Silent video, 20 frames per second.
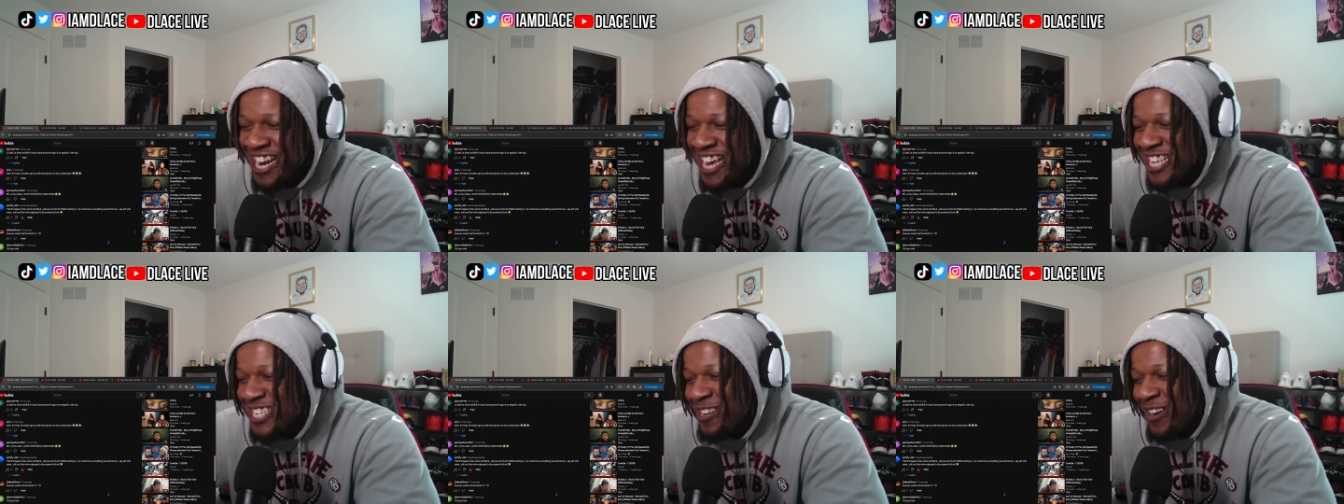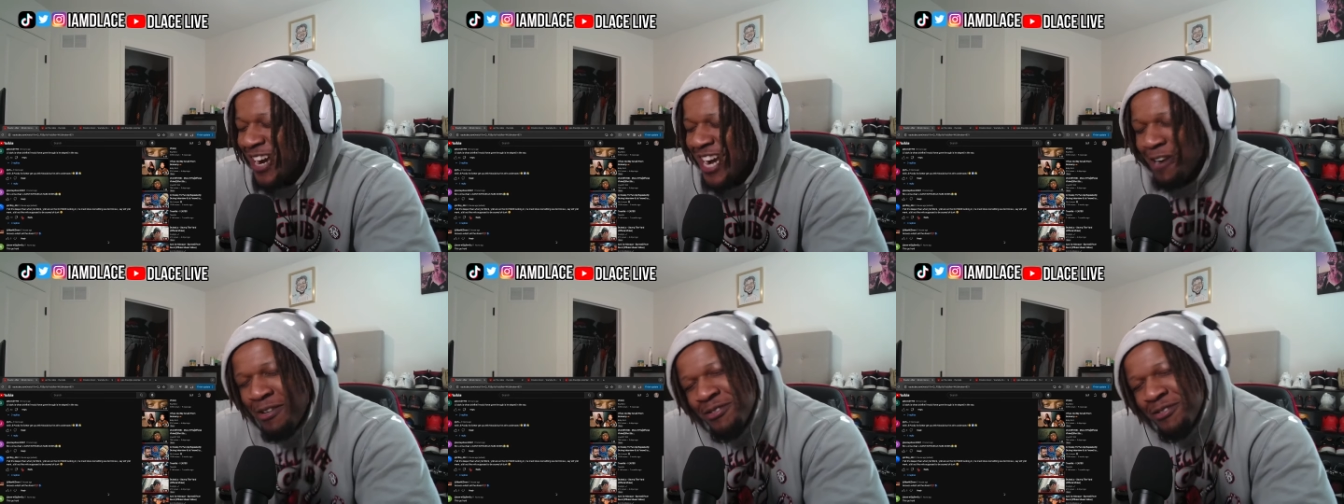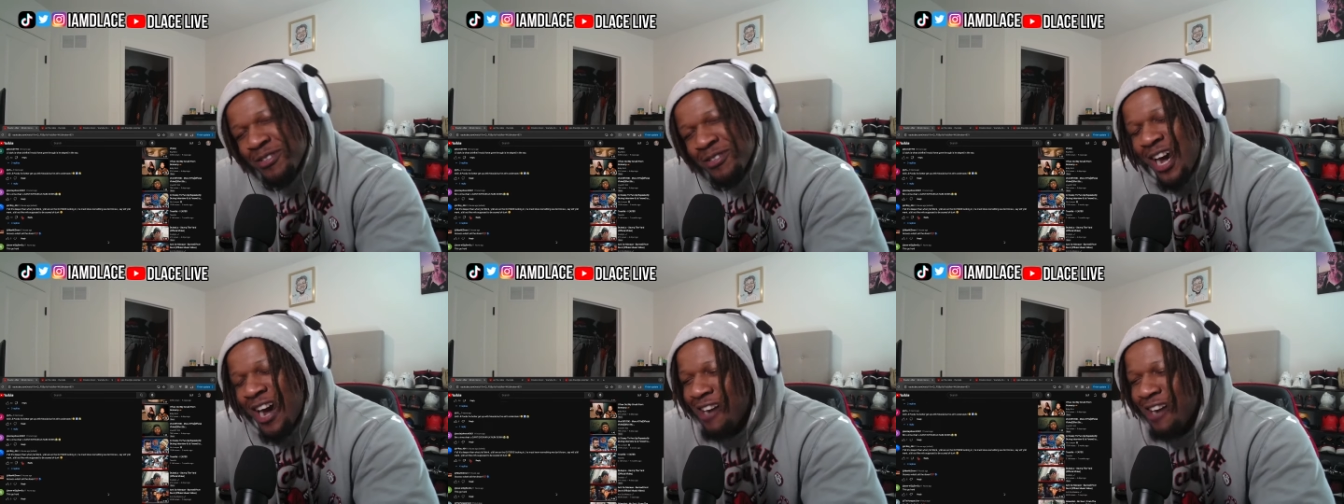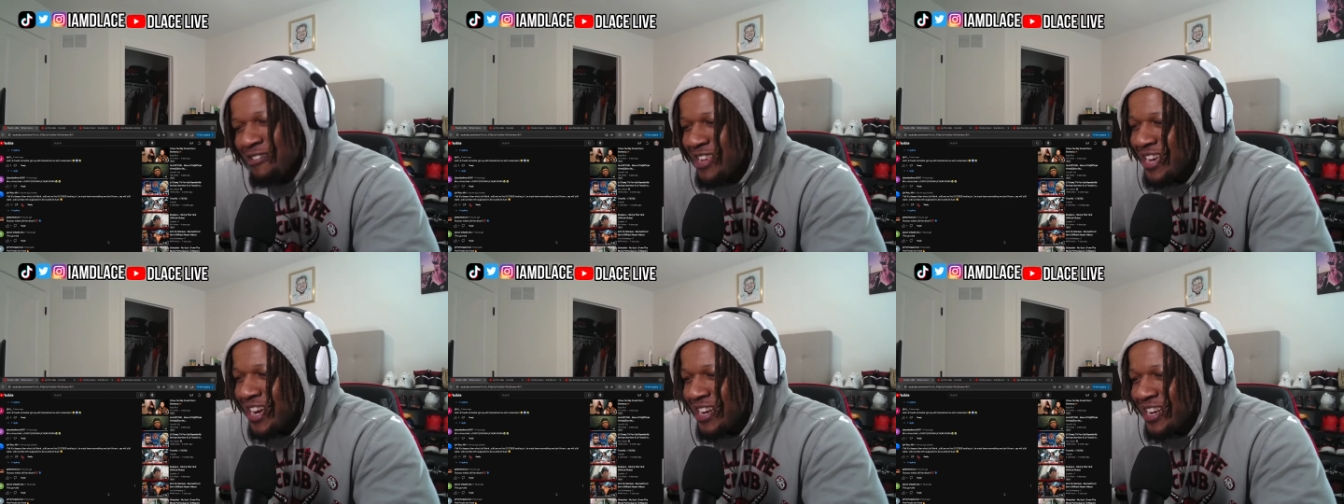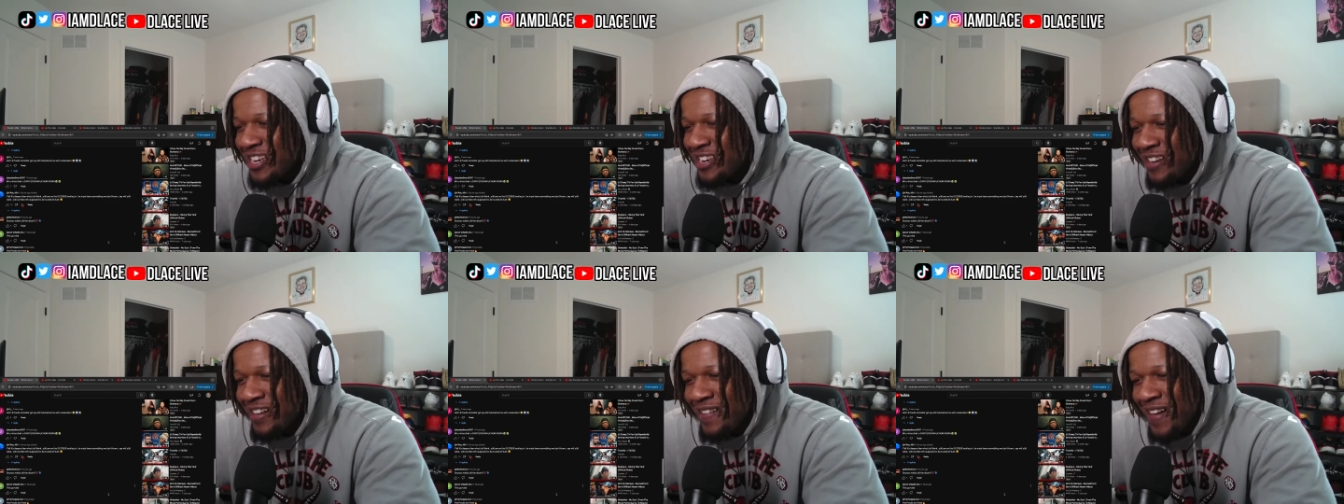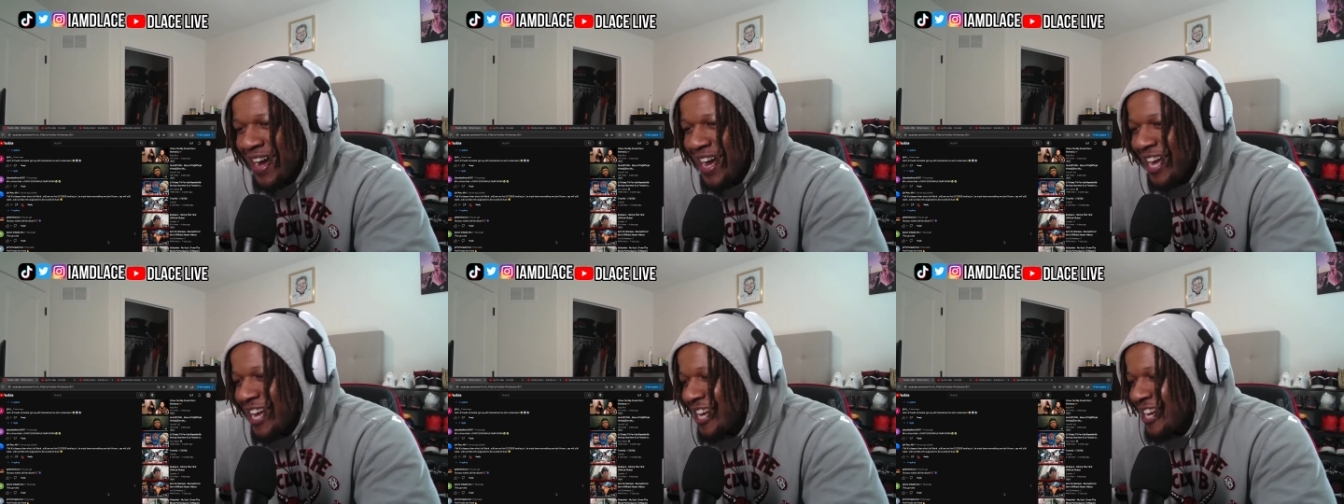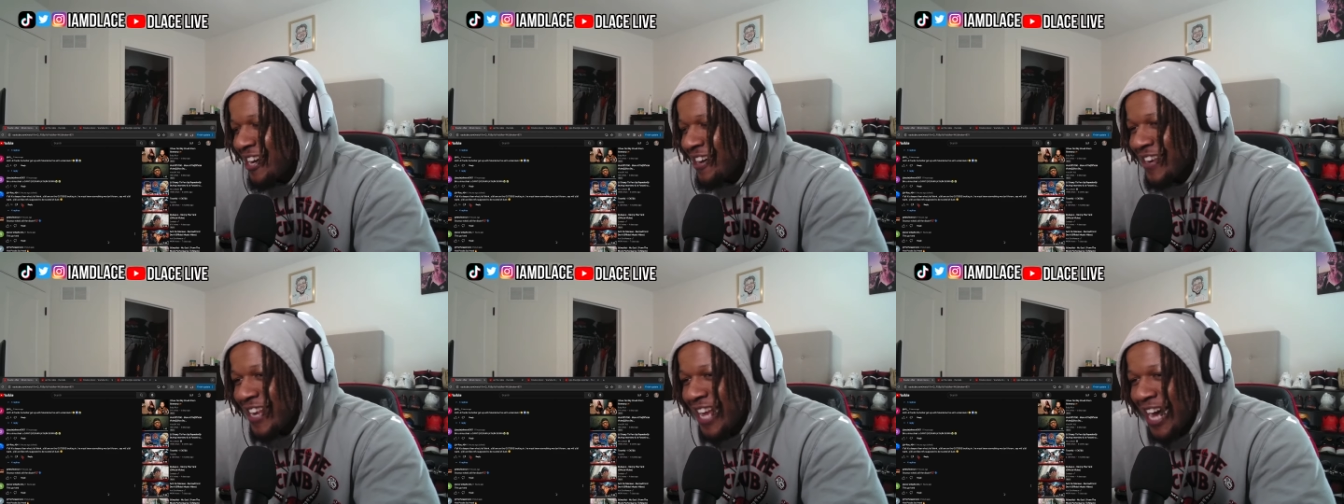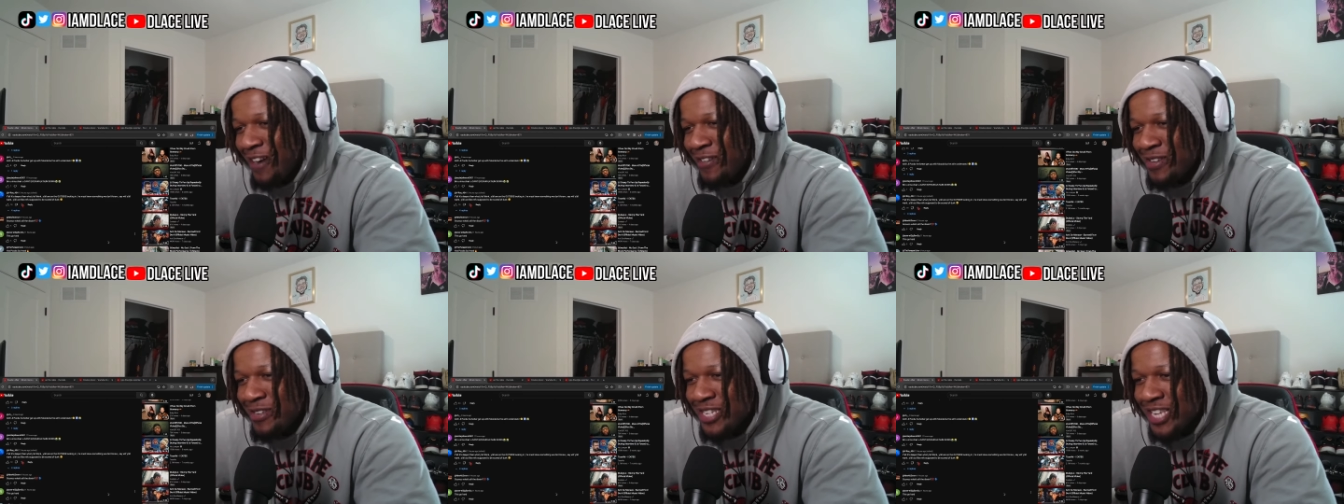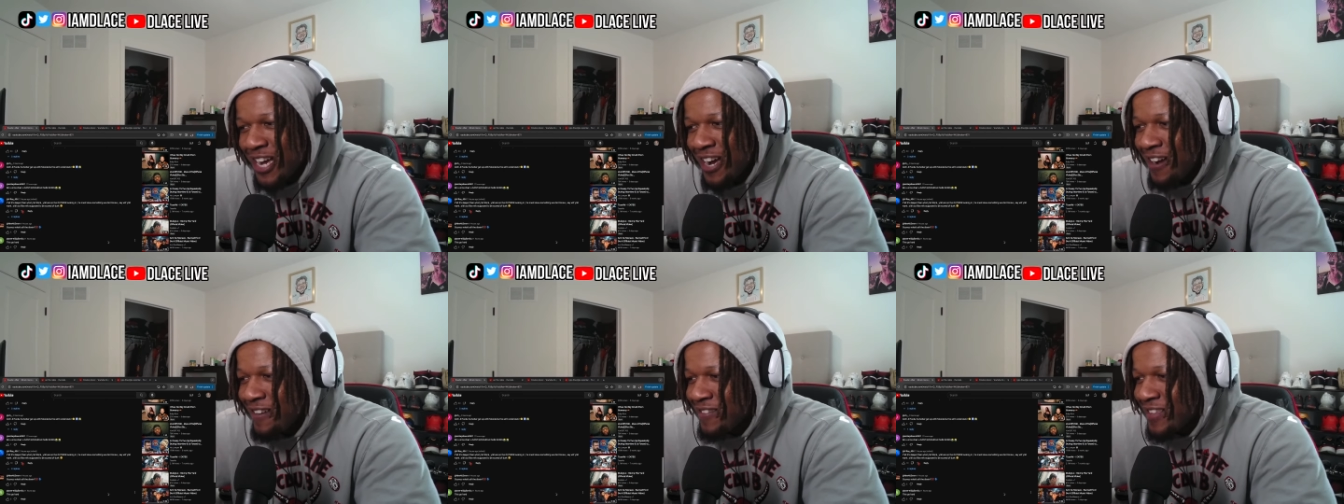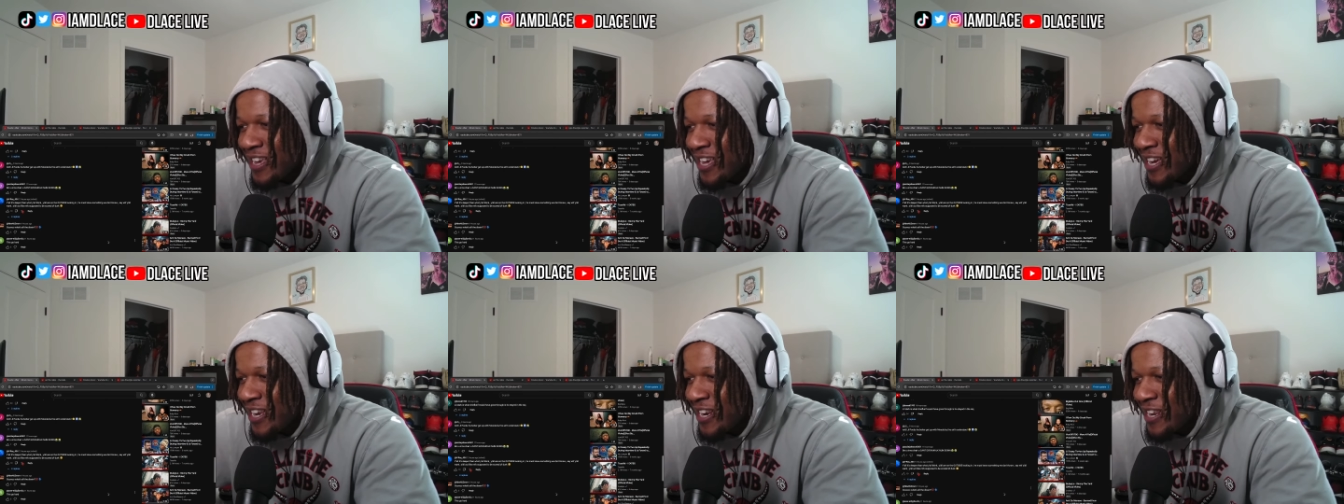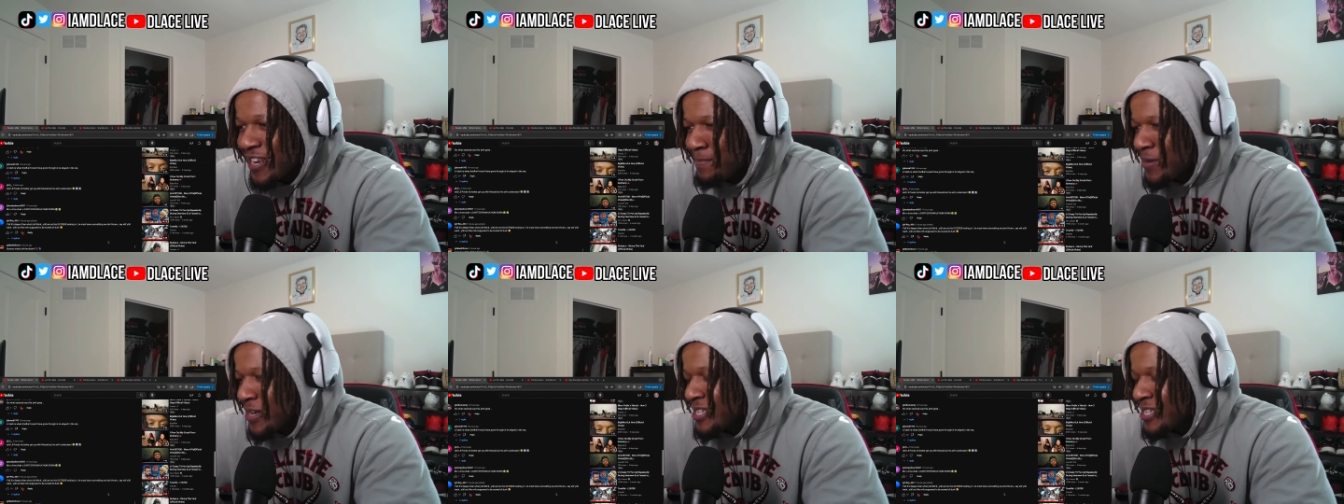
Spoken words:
That's crazy. We was all thinking it, though. I ain't gonna lie. We was all thinking it.